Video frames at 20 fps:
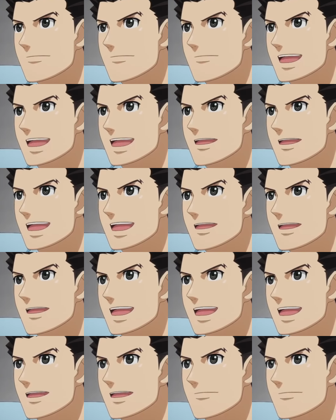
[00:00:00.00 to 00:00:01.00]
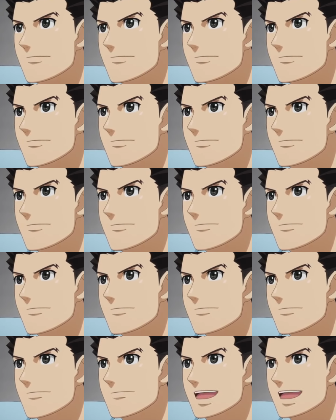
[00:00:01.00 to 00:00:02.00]
There's no problem.
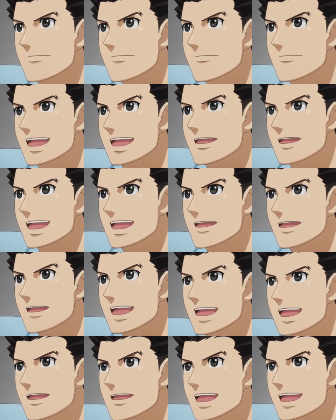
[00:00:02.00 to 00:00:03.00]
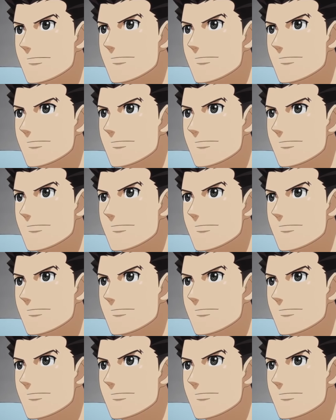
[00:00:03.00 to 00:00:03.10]
I know you can do